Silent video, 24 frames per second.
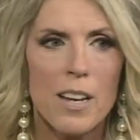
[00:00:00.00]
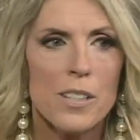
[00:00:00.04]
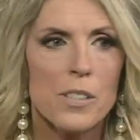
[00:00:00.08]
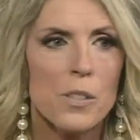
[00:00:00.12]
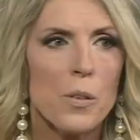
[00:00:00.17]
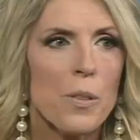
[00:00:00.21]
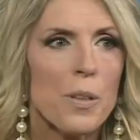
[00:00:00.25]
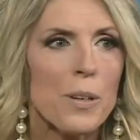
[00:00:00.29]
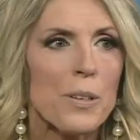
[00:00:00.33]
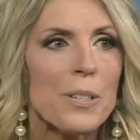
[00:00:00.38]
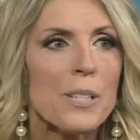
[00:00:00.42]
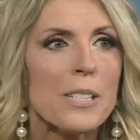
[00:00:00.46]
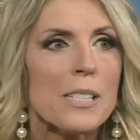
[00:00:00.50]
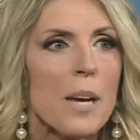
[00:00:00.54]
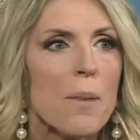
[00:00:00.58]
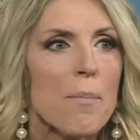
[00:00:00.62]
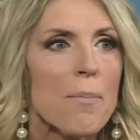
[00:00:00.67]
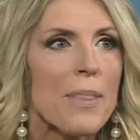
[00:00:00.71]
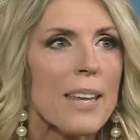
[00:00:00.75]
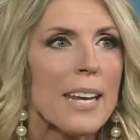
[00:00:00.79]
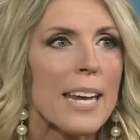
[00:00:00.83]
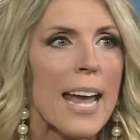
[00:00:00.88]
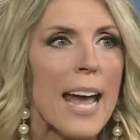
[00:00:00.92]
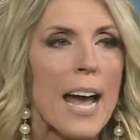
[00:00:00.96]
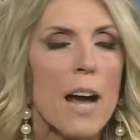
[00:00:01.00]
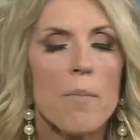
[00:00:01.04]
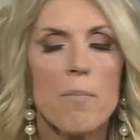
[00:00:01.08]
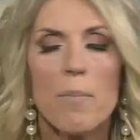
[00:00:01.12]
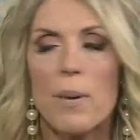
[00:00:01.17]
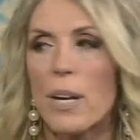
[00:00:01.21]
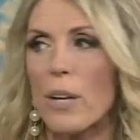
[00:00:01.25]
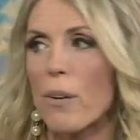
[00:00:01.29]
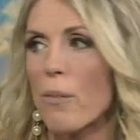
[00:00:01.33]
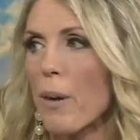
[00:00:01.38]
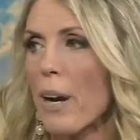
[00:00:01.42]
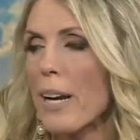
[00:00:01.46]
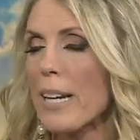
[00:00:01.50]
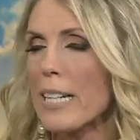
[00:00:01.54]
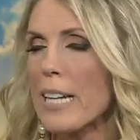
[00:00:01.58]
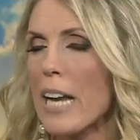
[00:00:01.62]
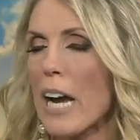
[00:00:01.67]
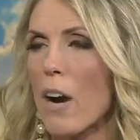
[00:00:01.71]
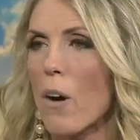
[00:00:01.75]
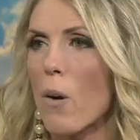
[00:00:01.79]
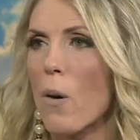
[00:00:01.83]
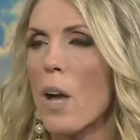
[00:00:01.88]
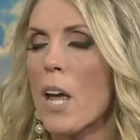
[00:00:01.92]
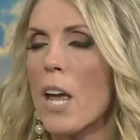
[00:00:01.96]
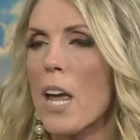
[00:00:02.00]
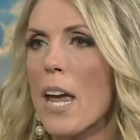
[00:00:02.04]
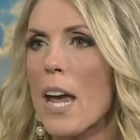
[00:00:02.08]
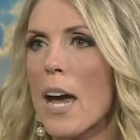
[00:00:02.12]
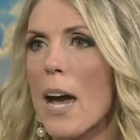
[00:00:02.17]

So there's something happening right now.